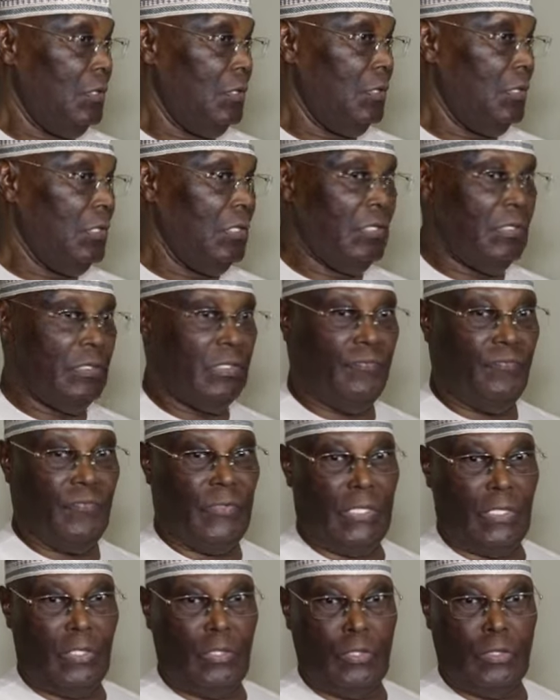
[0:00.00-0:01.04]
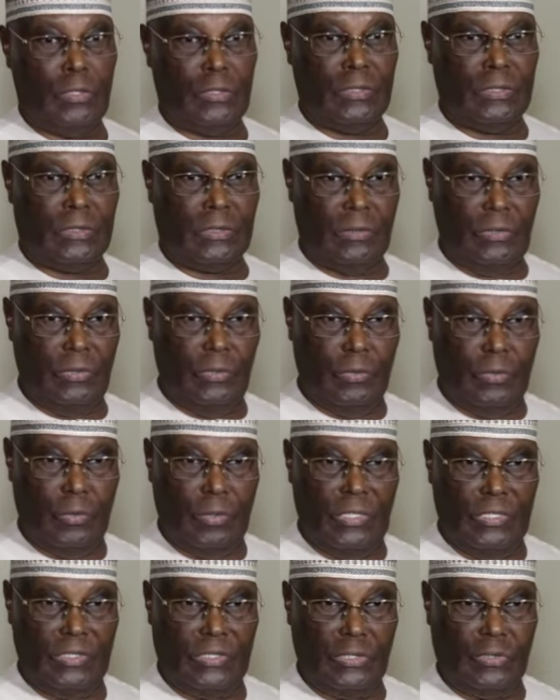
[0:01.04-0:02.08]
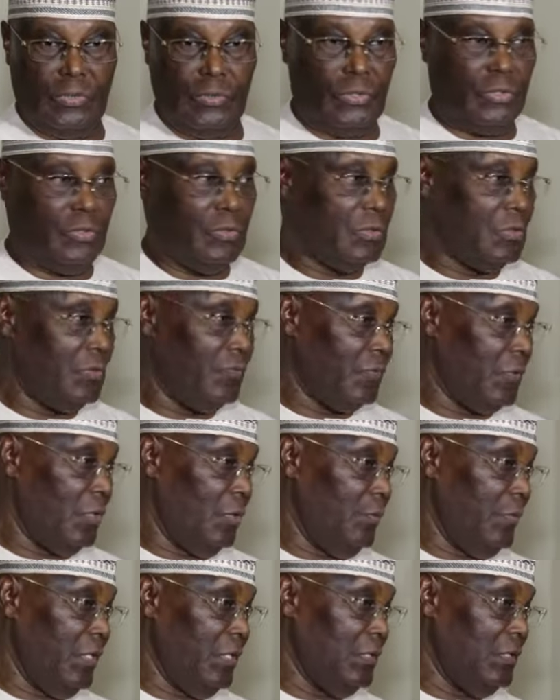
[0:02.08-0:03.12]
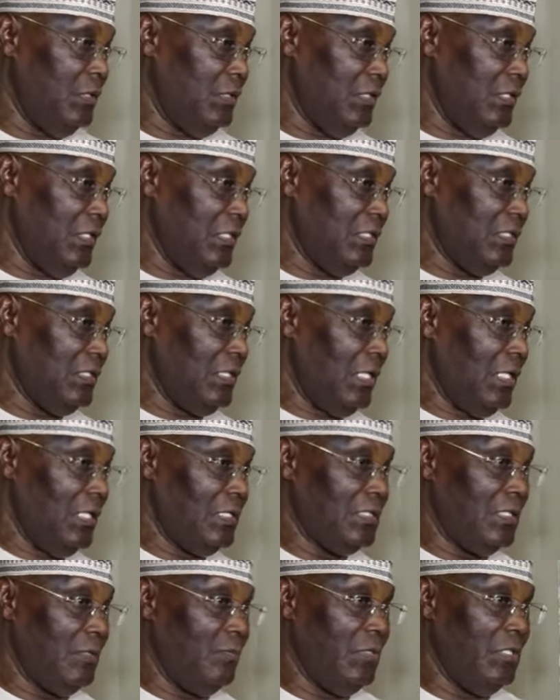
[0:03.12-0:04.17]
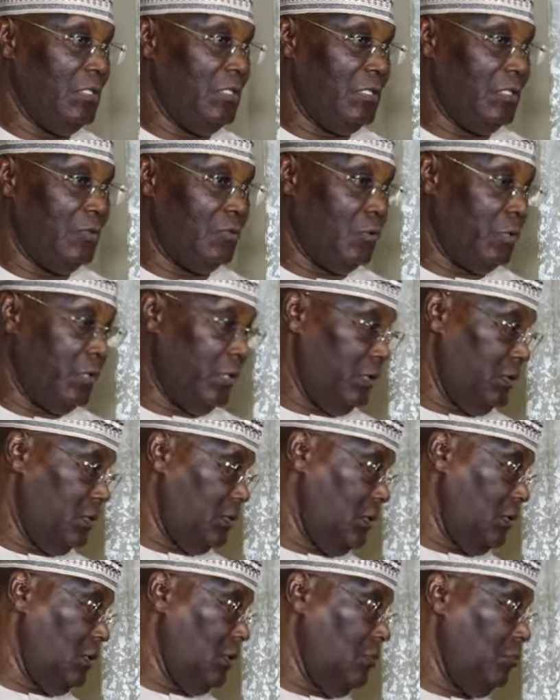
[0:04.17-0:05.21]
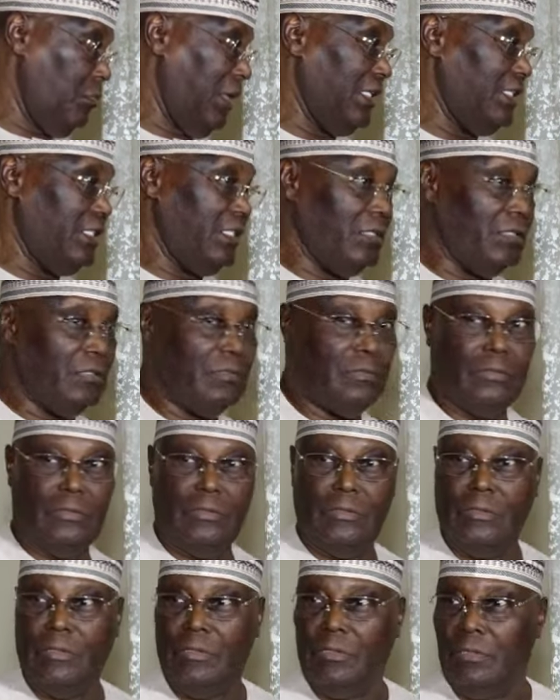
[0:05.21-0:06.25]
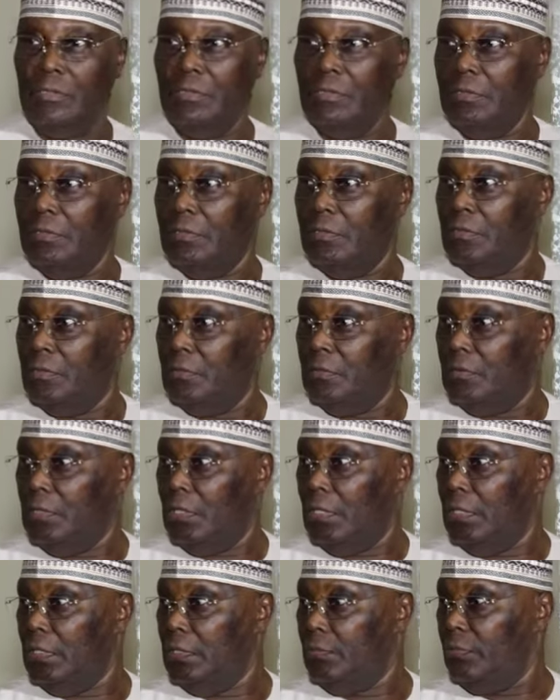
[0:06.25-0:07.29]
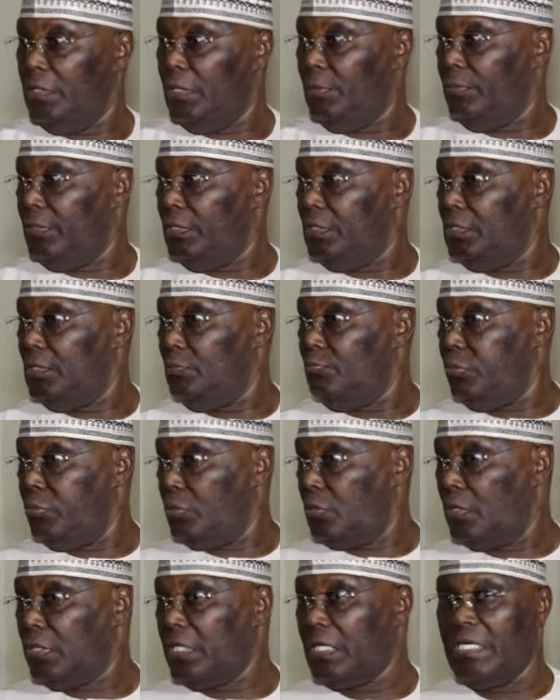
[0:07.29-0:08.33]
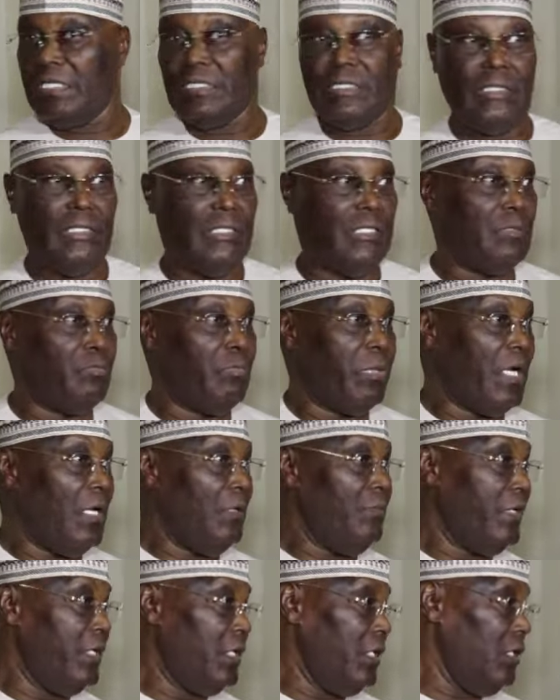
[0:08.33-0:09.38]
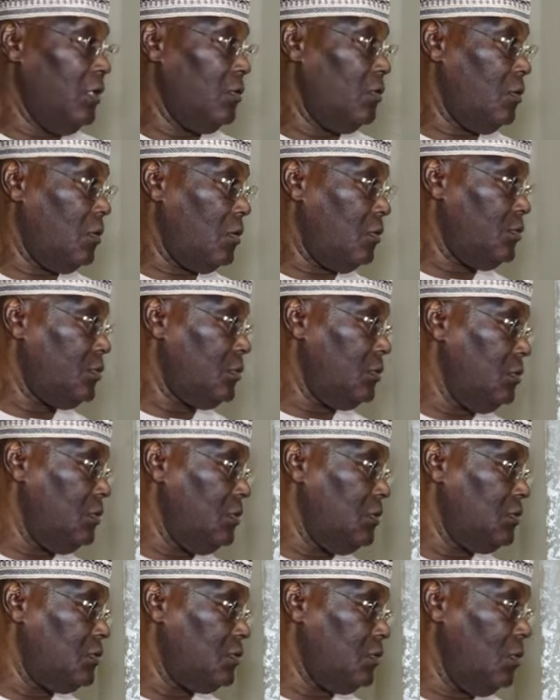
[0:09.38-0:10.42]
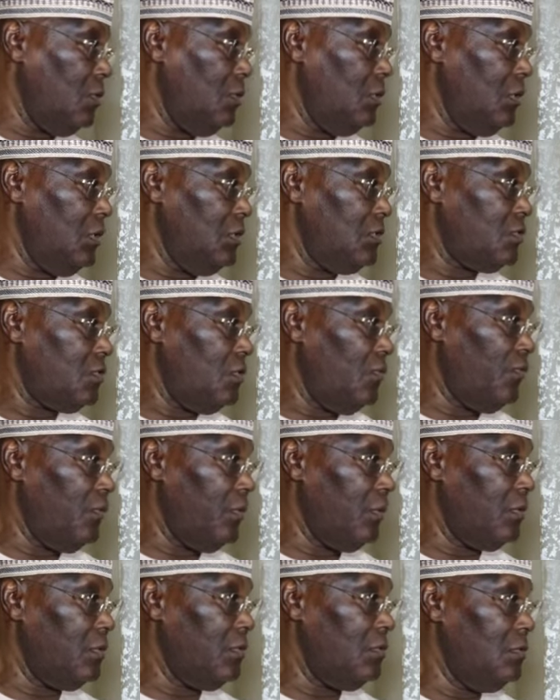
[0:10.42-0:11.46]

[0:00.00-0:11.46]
In the various, institutions of government, in the National Assembly, they call it padding. And maybe in the bureaucracy is bribery and corruption, and so on and so forth.